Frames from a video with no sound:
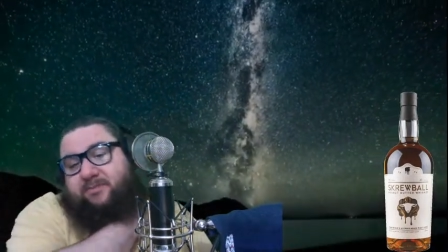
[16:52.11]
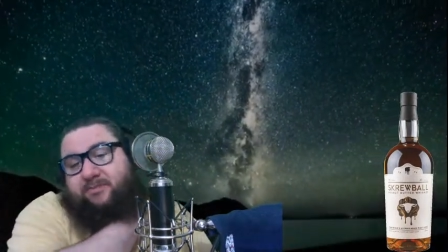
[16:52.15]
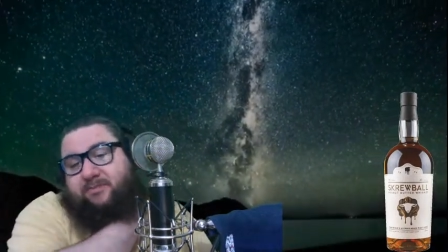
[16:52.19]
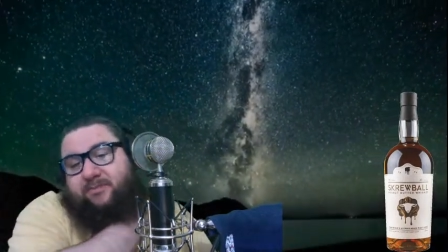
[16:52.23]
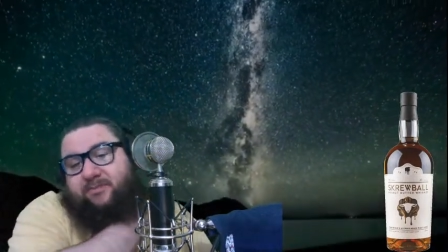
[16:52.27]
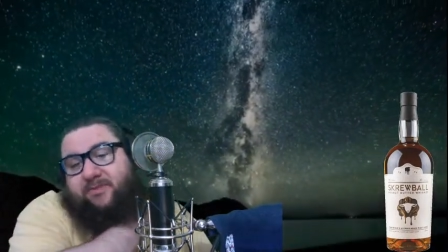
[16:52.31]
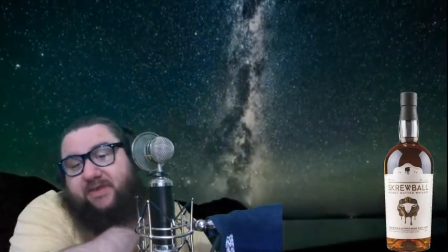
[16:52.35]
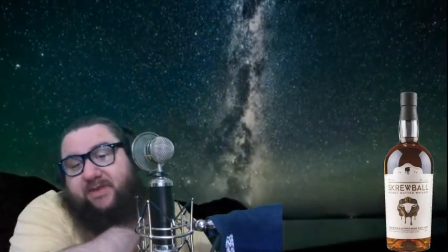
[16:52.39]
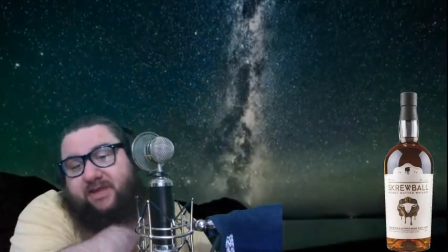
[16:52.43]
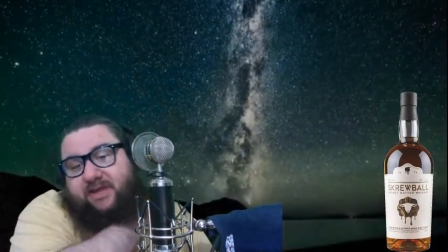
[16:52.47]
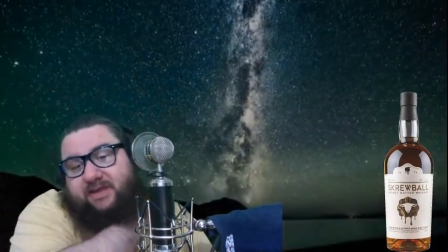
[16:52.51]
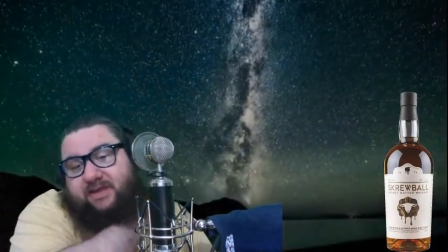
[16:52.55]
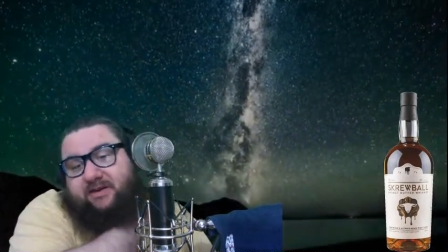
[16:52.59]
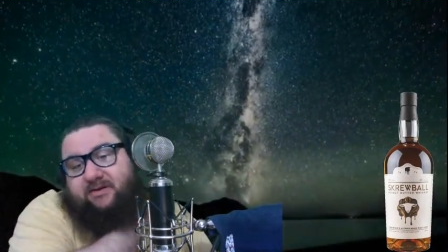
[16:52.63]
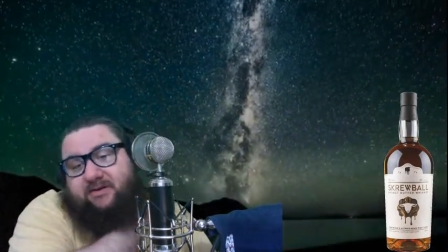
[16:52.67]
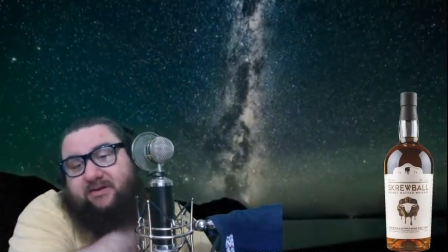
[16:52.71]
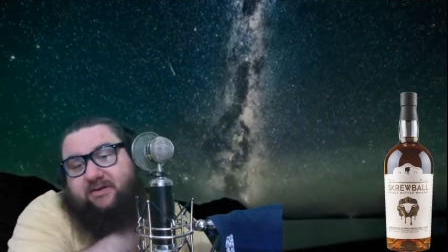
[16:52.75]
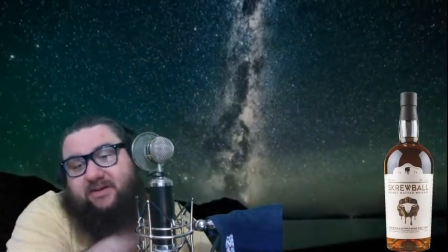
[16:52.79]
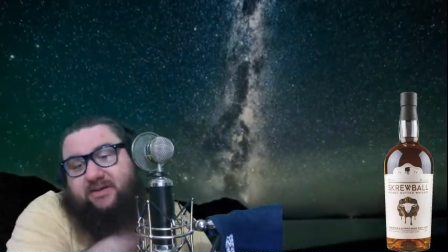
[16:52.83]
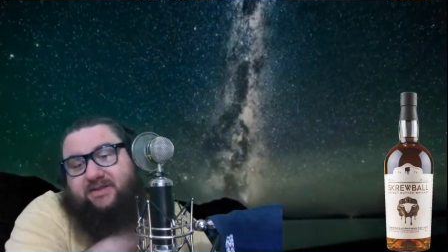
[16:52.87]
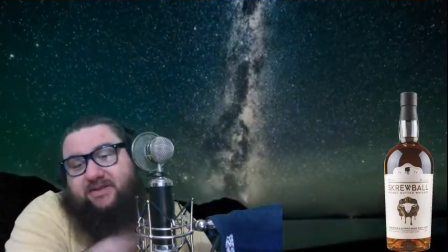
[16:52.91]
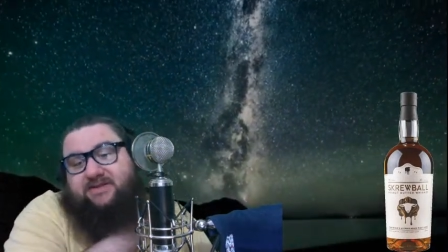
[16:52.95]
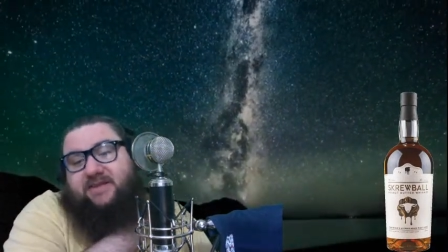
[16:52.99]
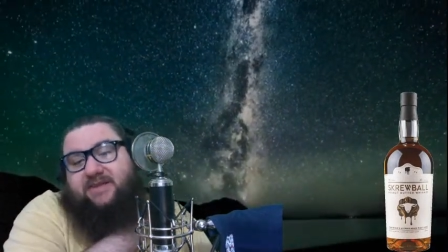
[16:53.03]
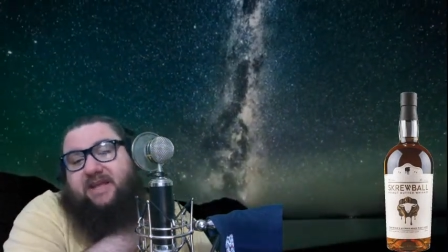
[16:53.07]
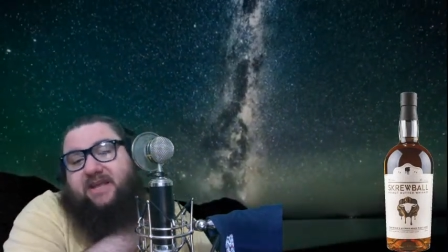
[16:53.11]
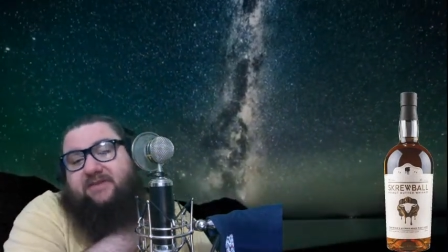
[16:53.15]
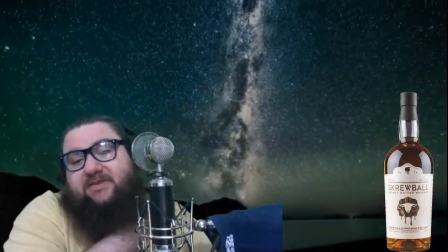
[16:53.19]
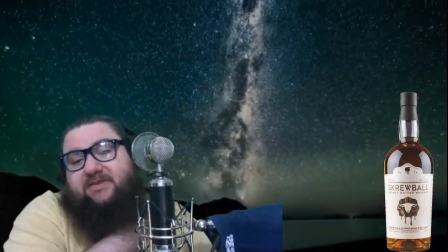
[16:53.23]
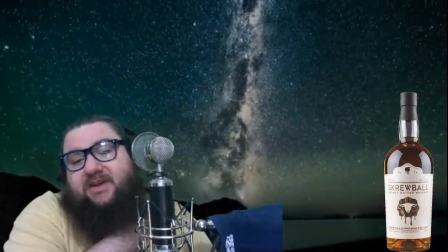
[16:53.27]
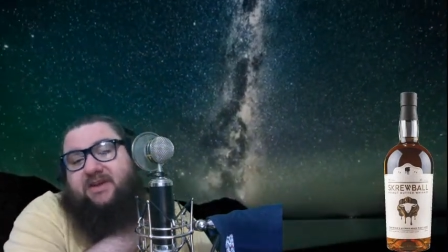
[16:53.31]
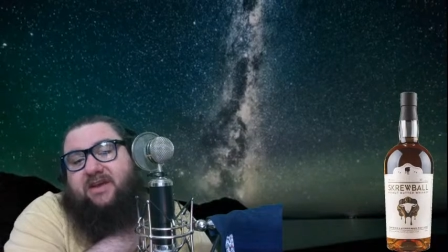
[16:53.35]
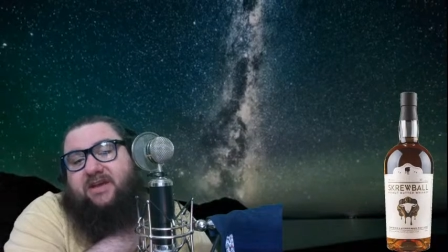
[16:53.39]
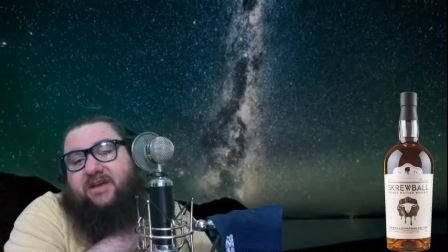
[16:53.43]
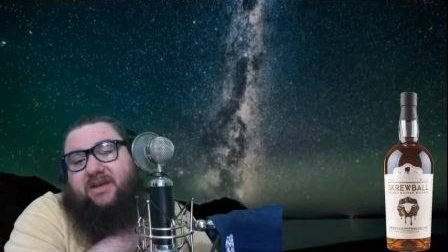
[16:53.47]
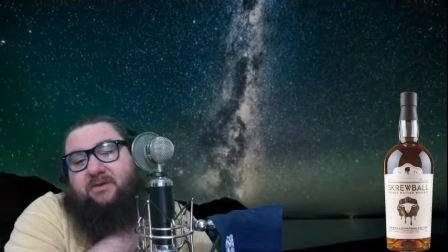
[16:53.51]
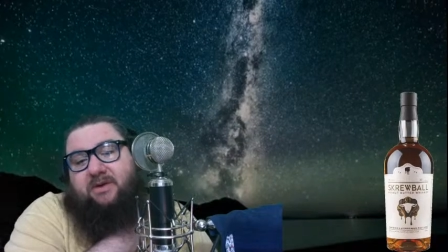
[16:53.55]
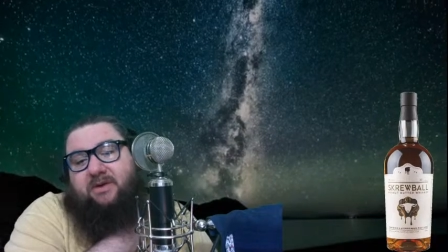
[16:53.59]
then, because Dave
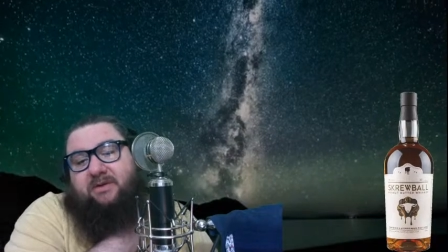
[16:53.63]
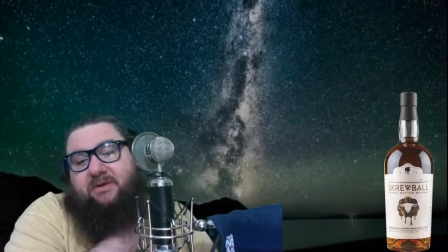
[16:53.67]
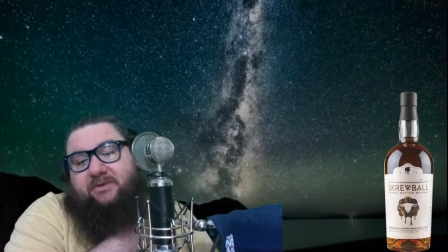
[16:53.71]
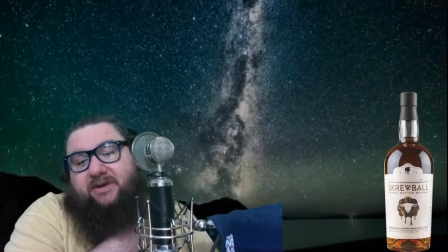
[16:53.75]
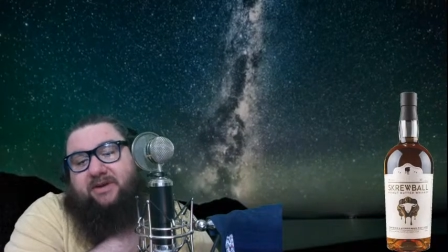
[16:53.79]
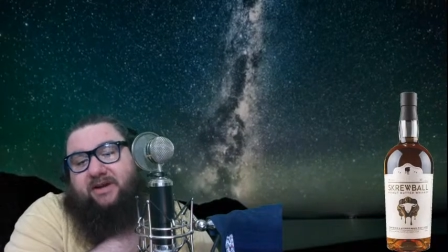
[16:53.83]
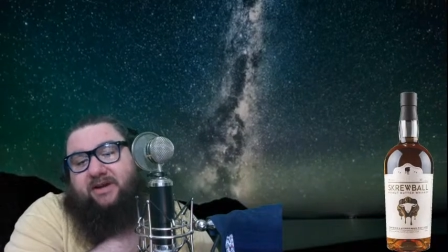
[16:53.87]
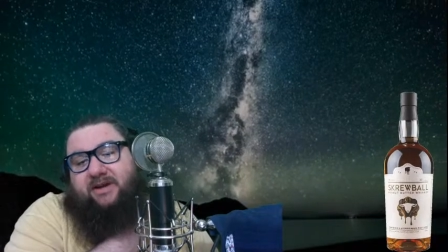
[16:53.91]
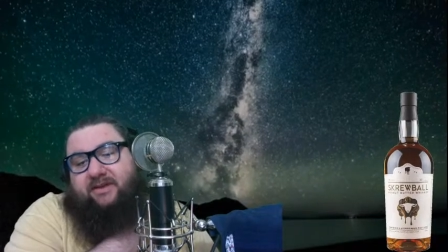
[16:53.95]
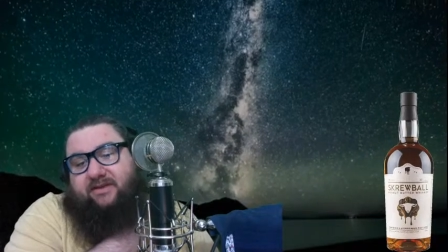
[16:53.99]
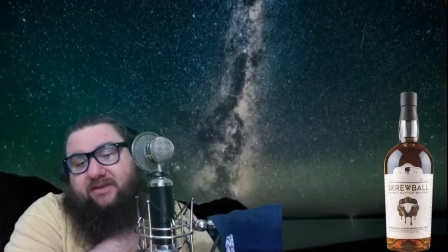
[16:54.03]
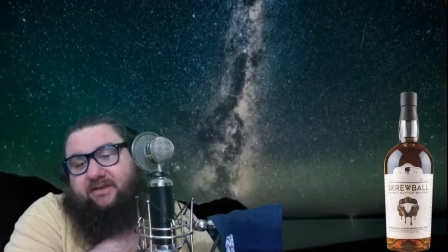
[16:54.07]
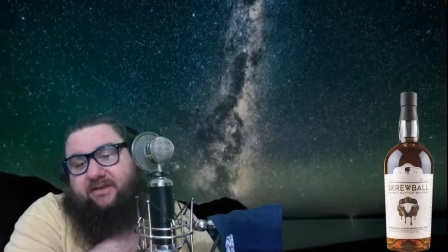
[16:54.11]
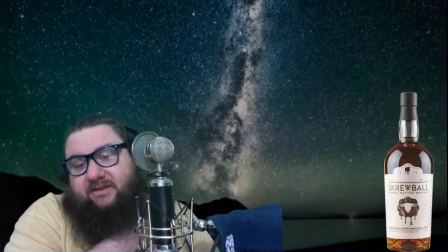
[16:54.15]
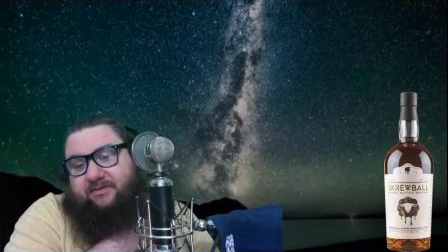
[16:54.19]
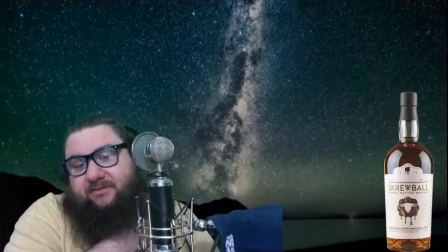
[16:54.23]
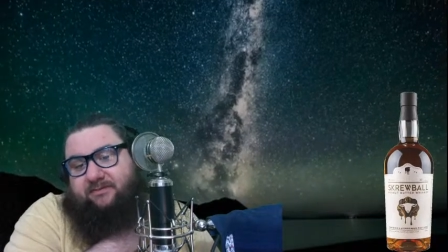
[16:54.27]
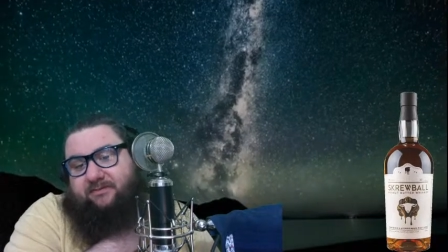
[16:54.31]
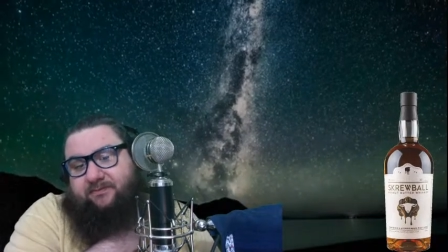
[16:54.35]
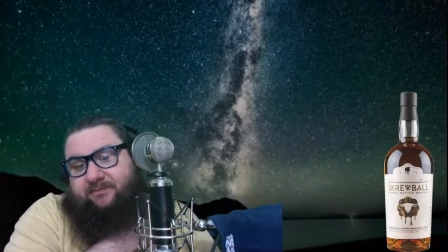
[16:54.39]
can get away with anything.